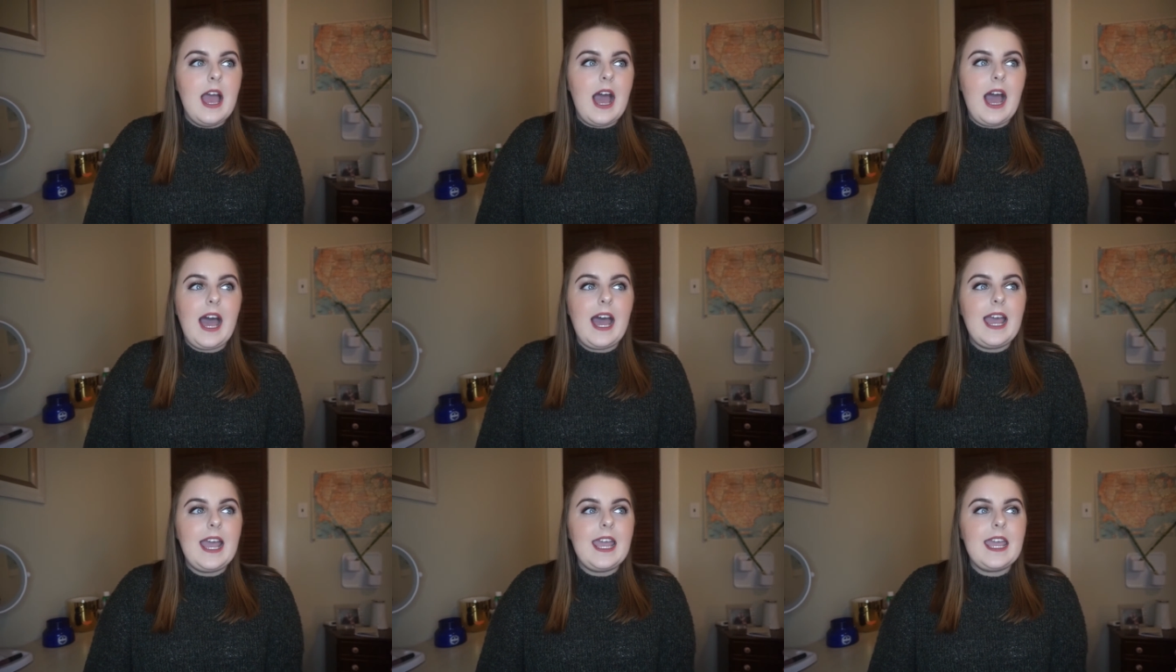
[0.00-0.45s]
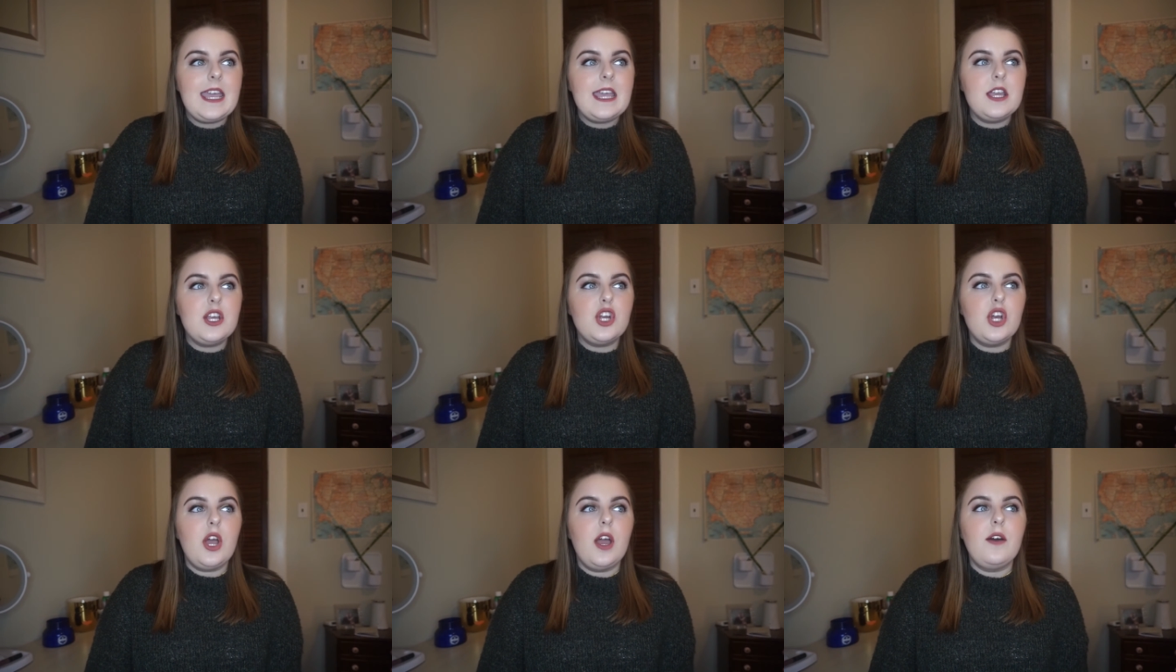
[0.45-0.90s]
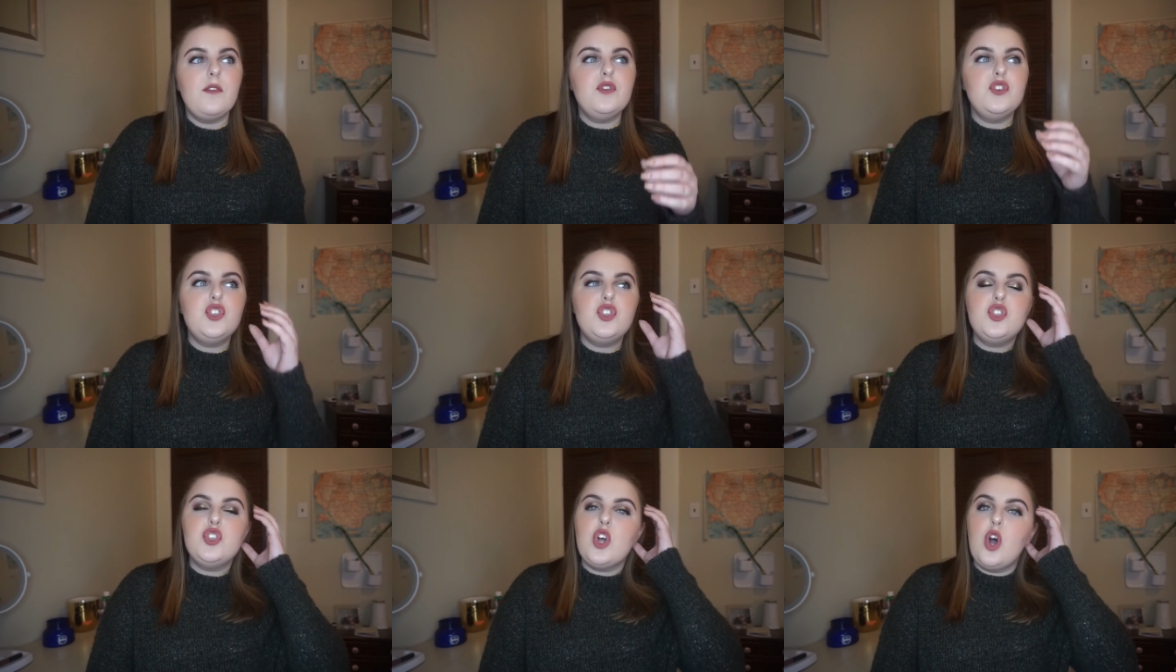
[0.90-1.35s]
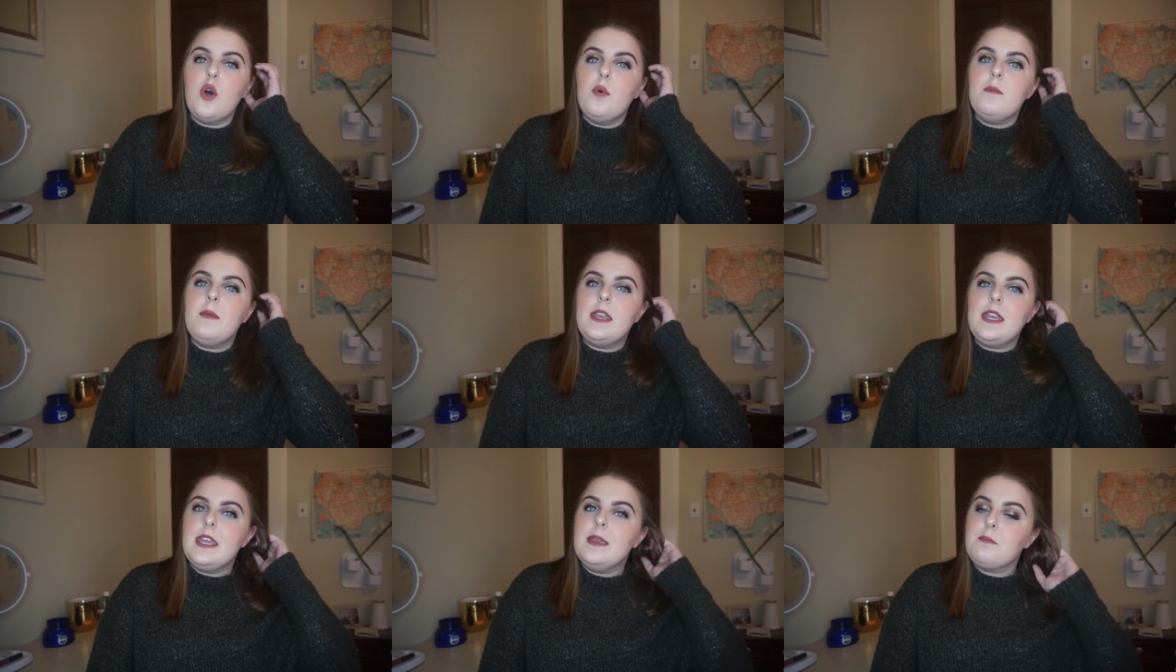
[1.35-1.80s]
I have so
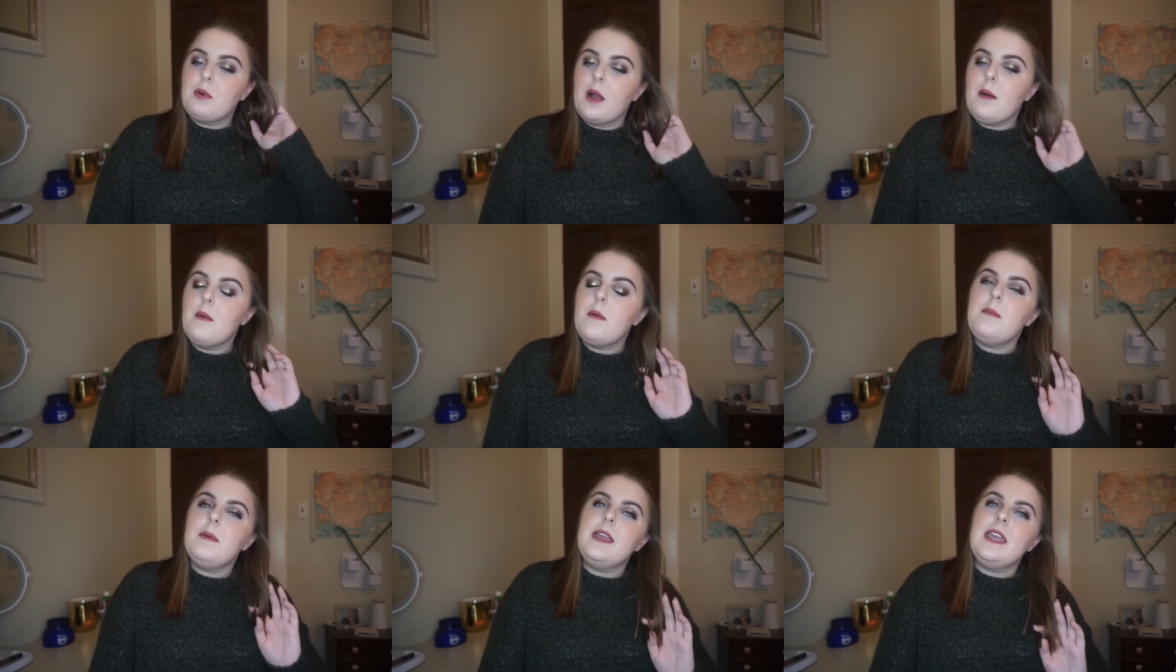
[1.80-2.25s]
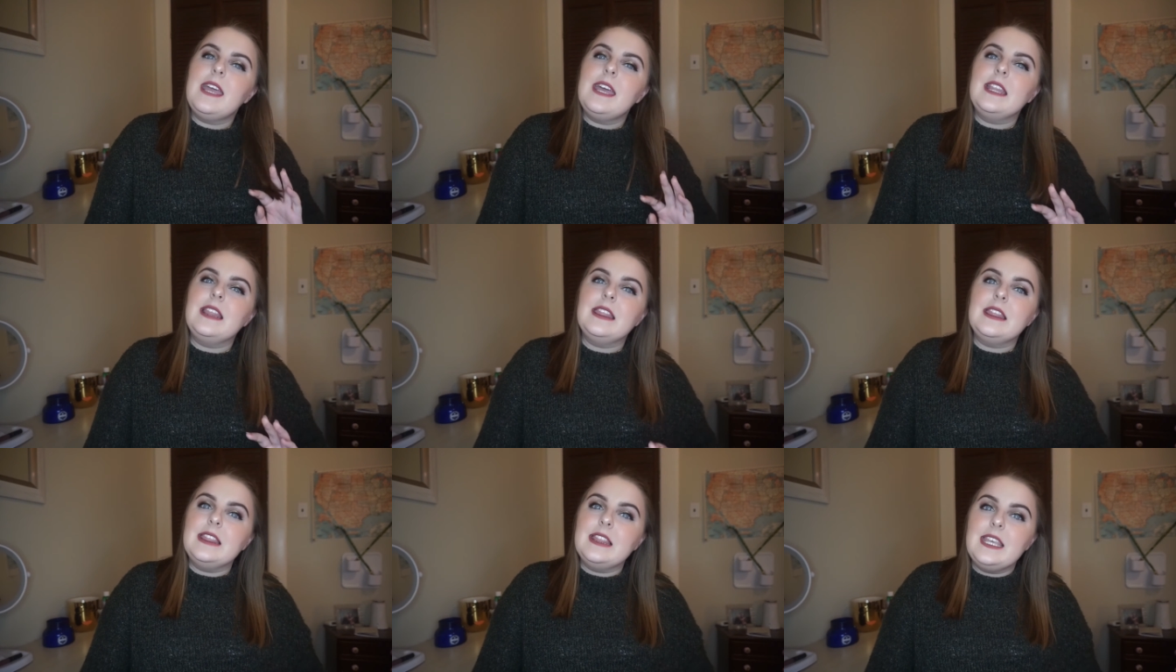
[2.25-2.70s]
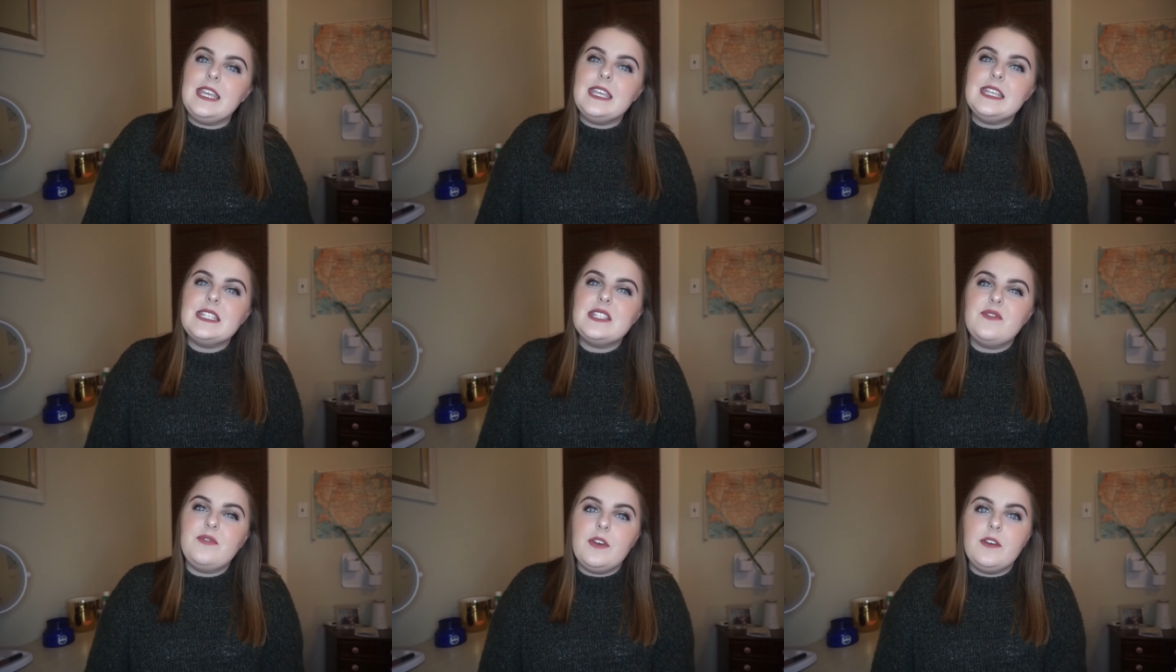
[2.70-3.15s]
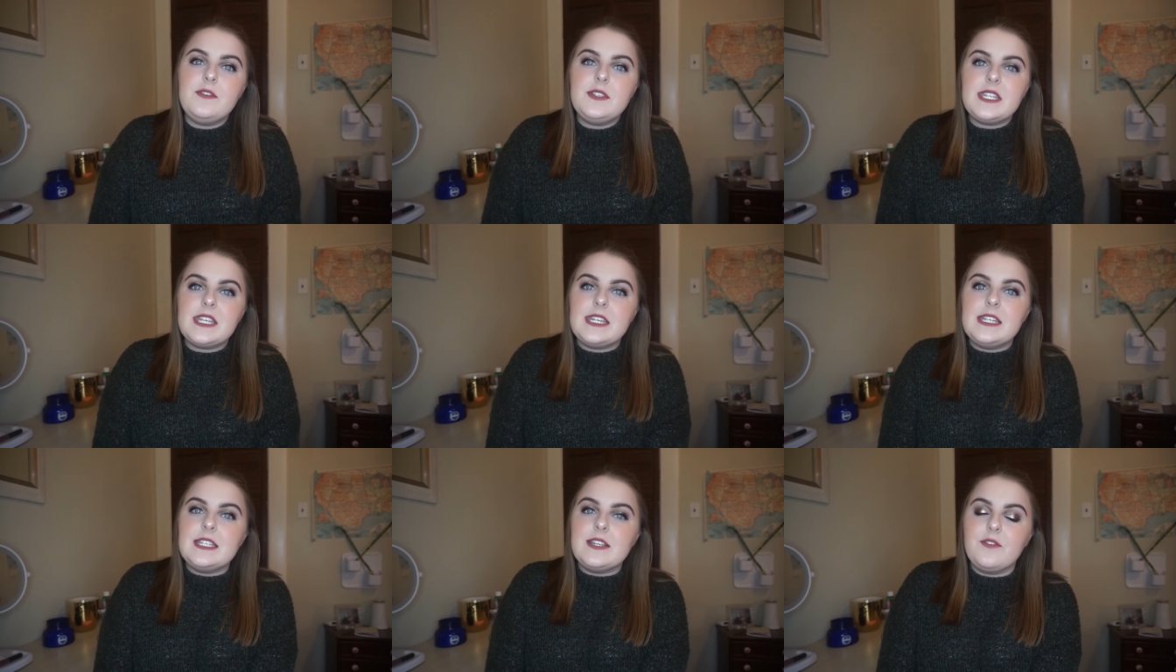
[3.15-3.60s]
many, probably at least
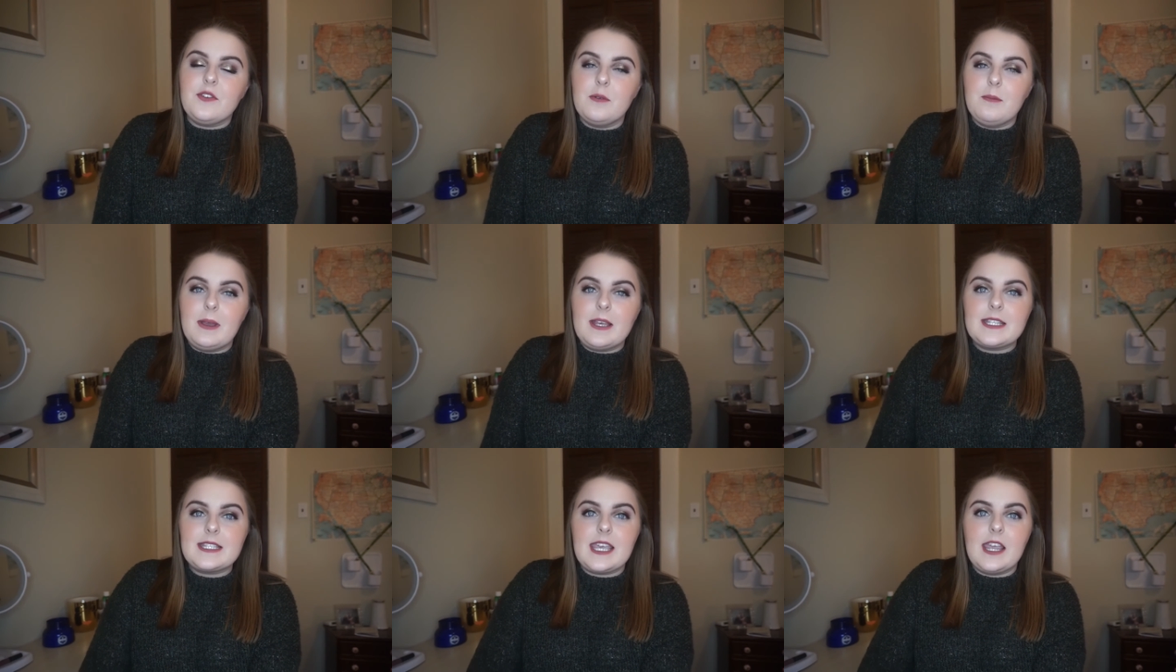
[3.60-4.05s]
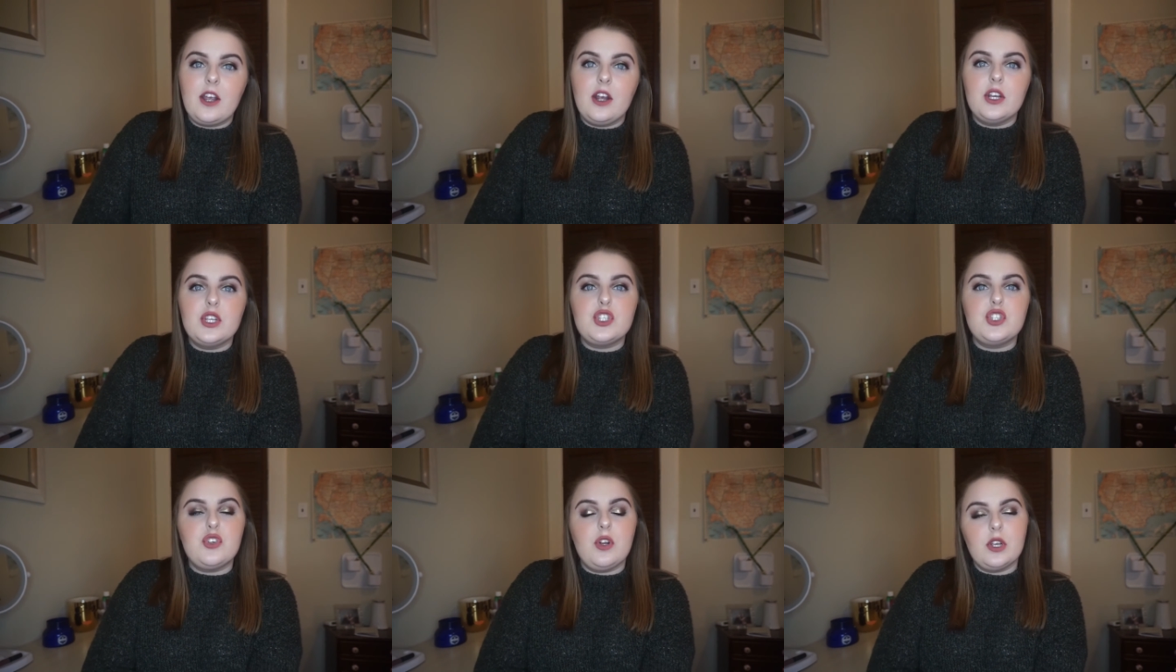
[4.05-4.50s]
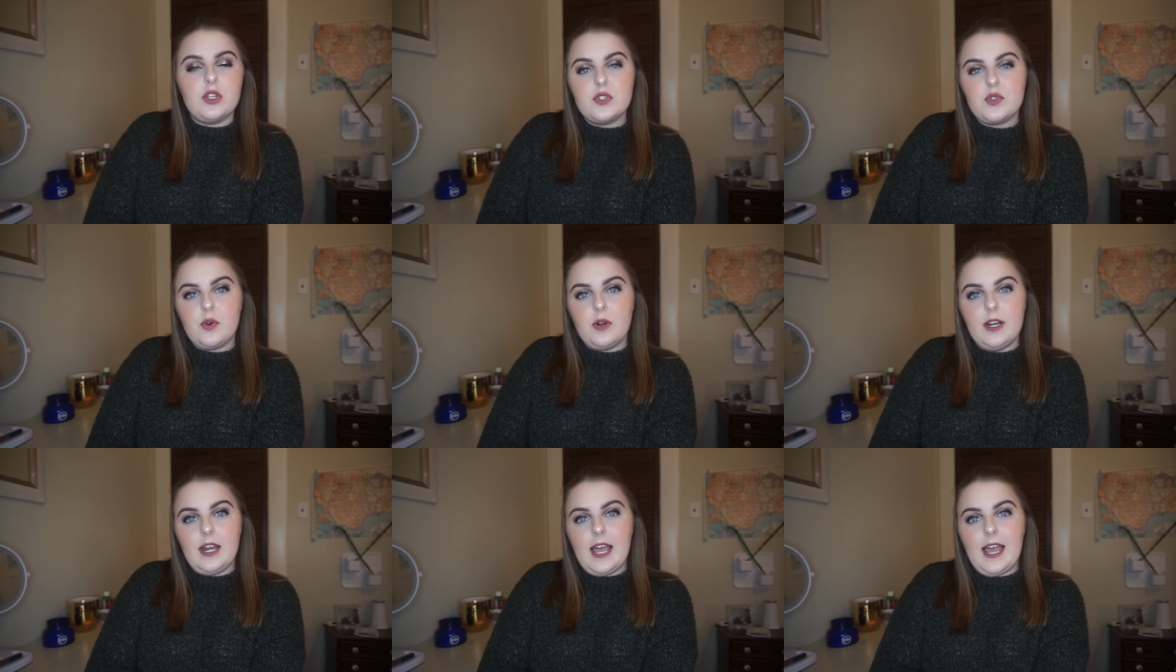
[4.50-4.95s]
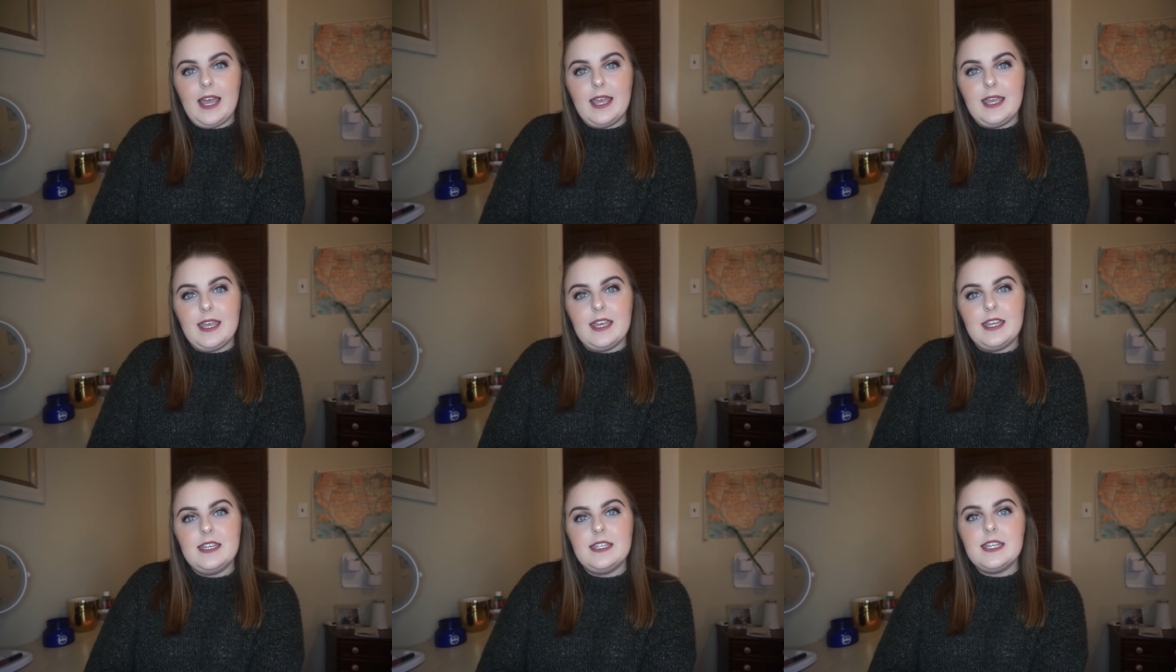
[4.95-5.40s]
15 different mascaras, drugstore and
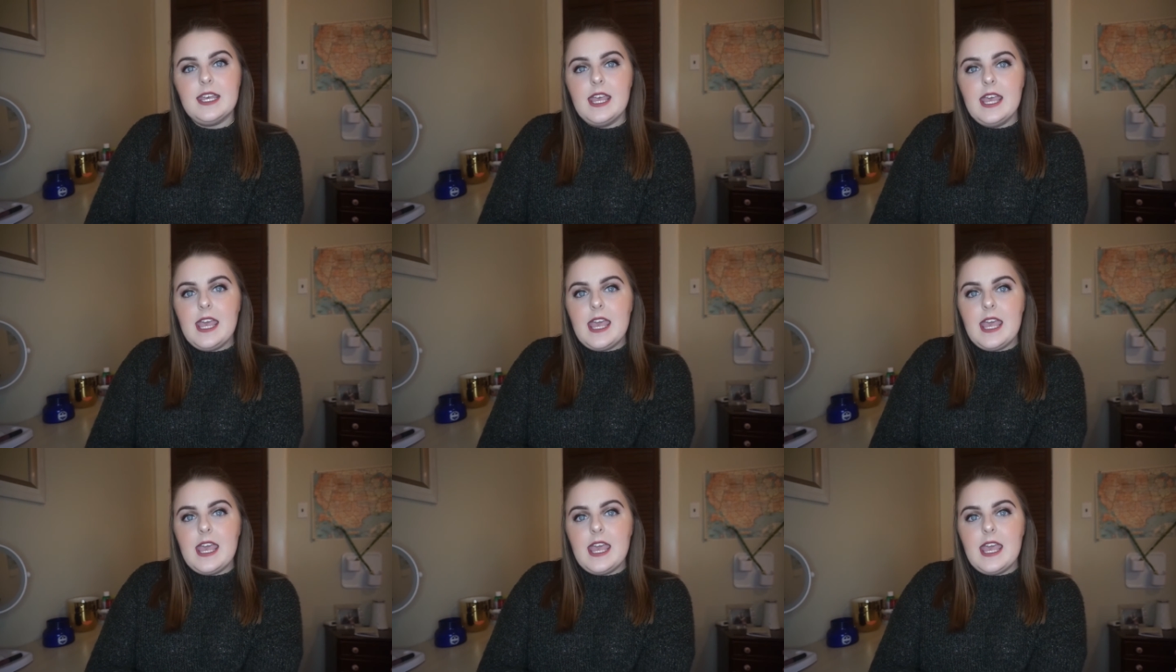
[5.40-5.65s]
high-end,